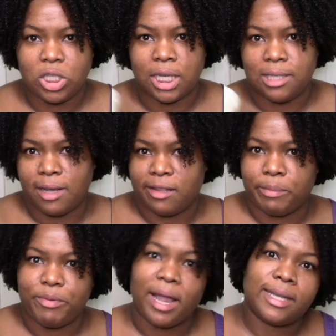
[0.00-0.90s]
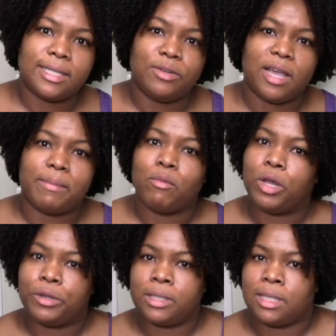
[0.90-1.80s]
just look at the price, you get more
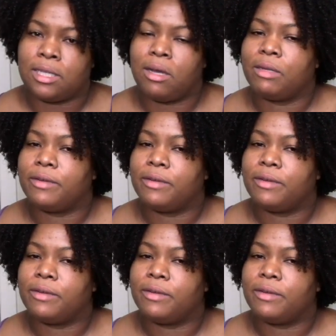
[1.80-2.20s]
uses out of